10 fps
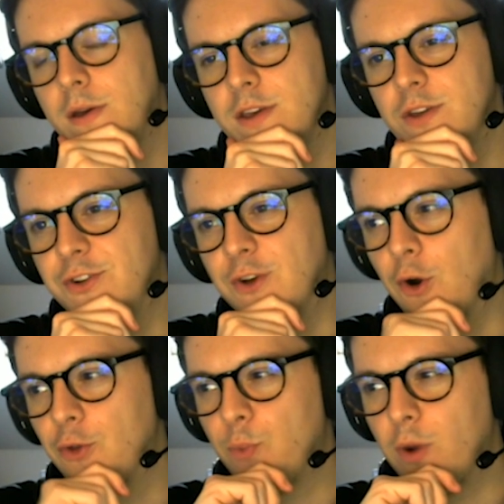you
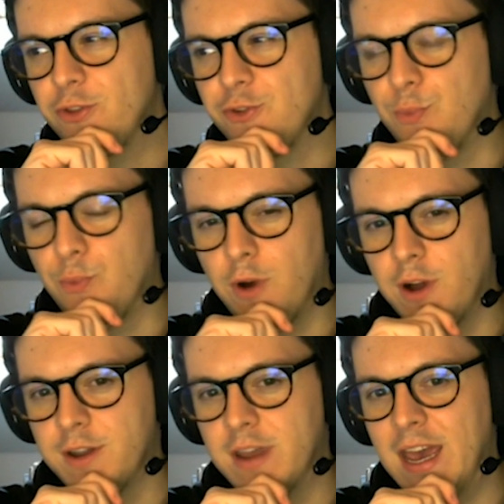don't want to
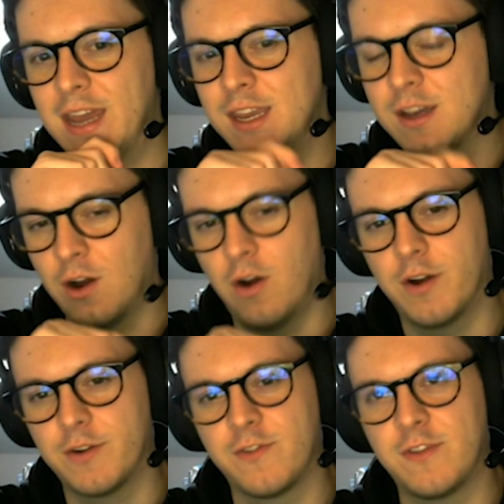run any
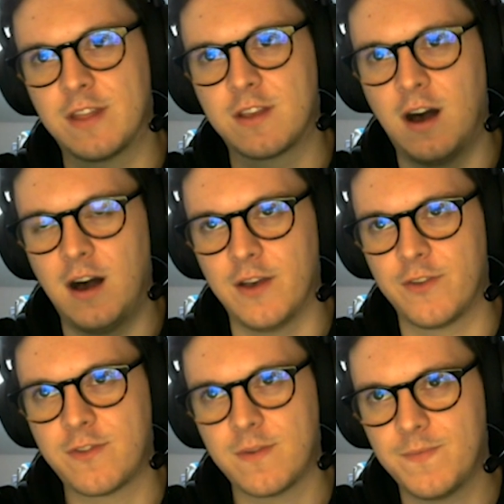cards that
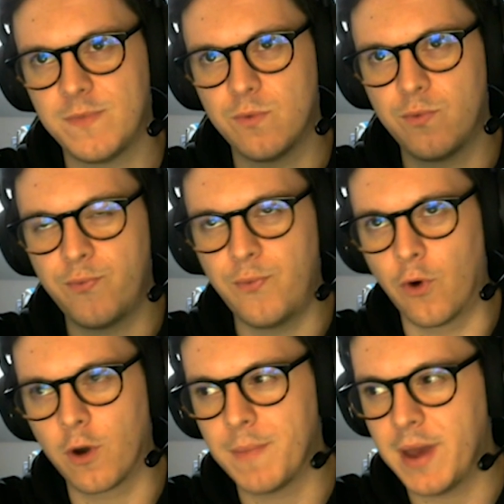cost
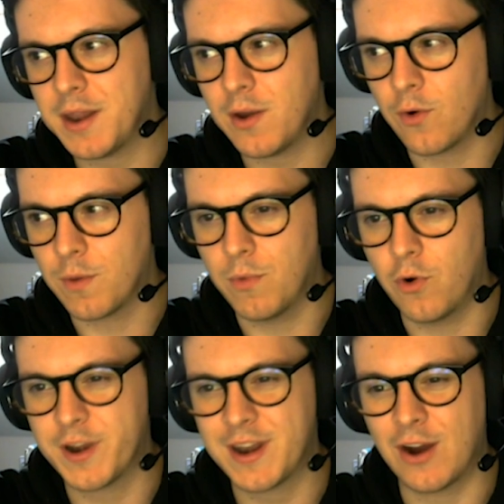4 mana or
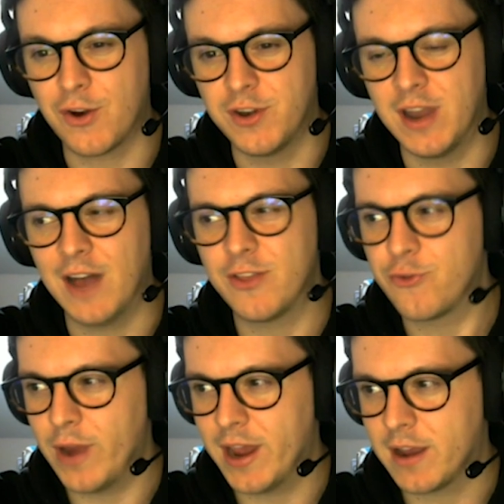more that are not
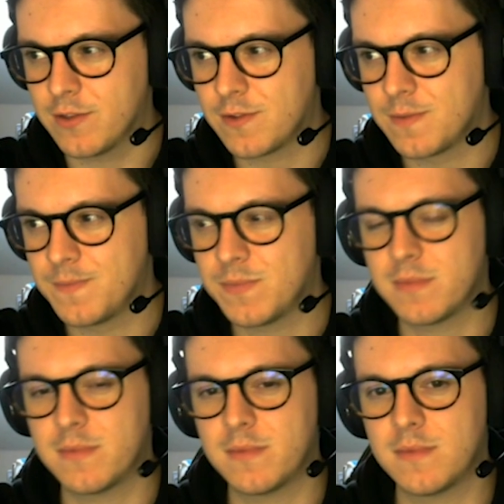dragons.
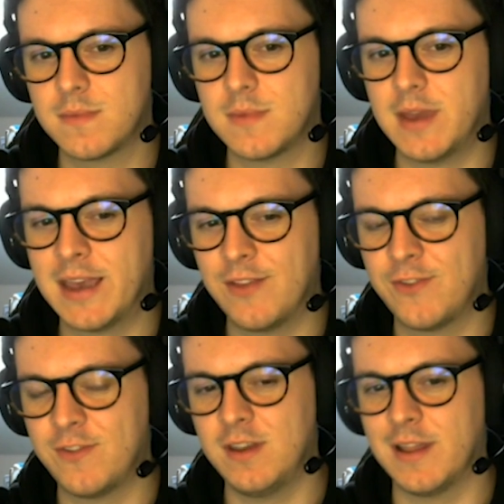I can
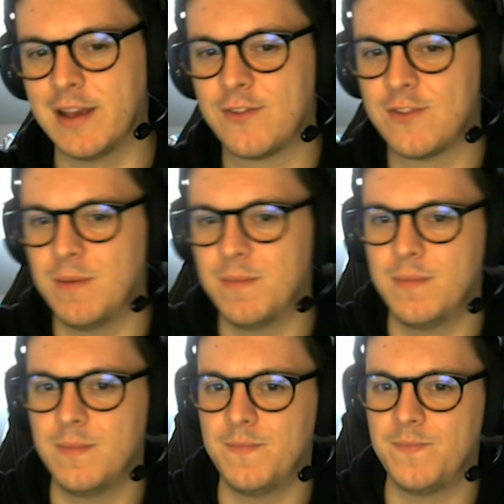see like
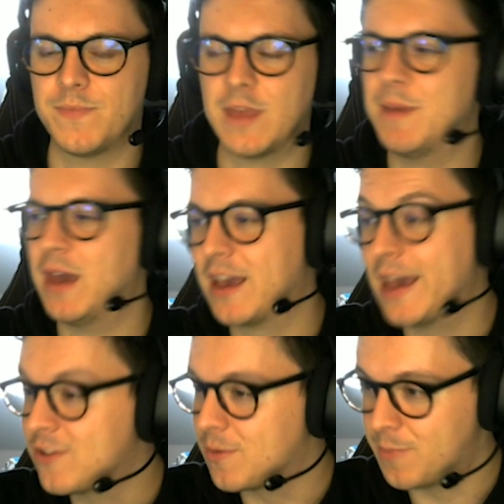some. I mean,
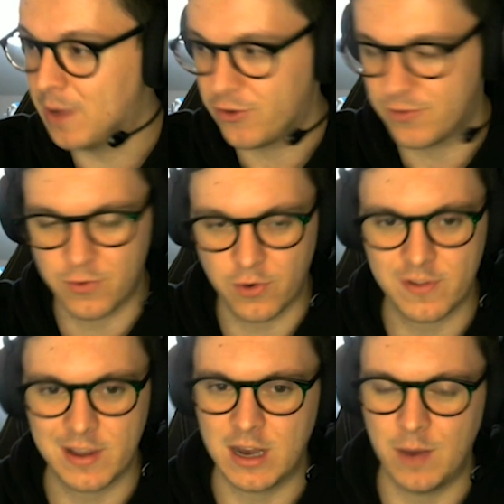except spells, of course.
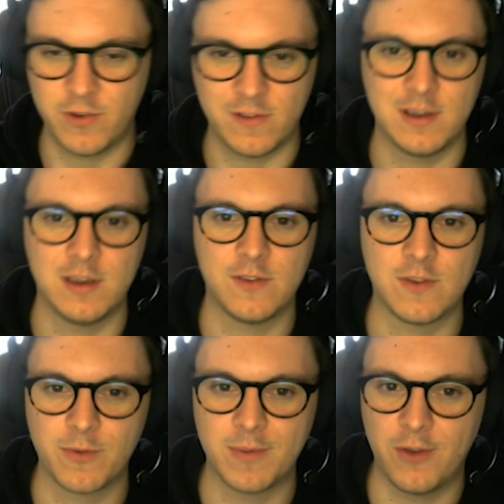Like obviously,
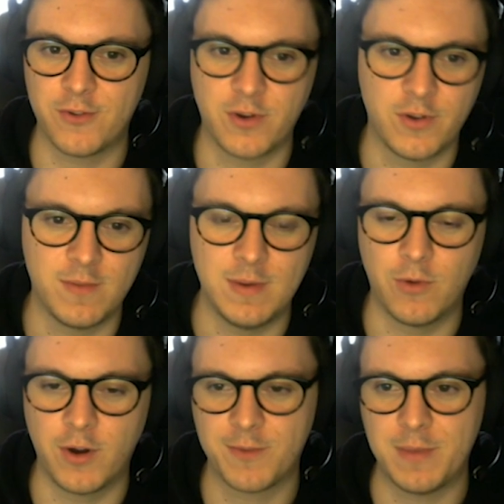some spells are going to be
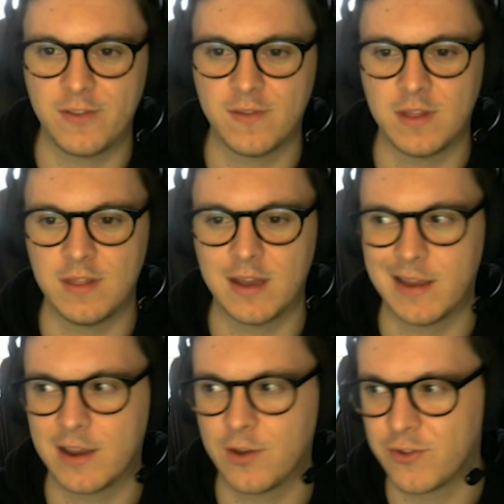more expensive than that,
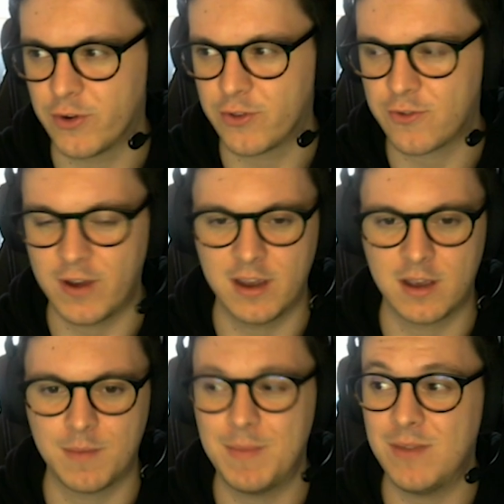like Concerted Strike,
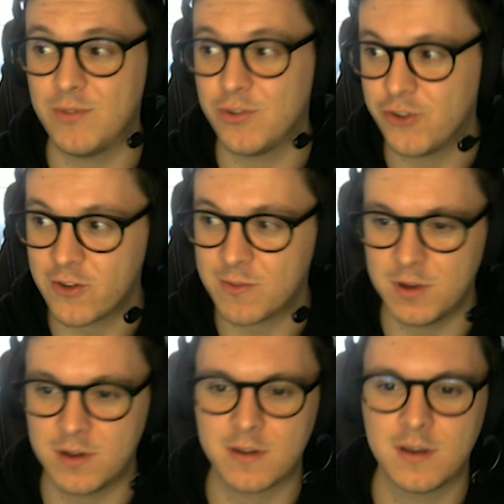maybe even
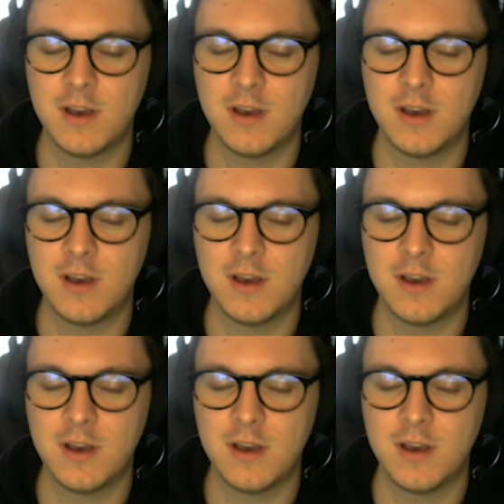Judgment.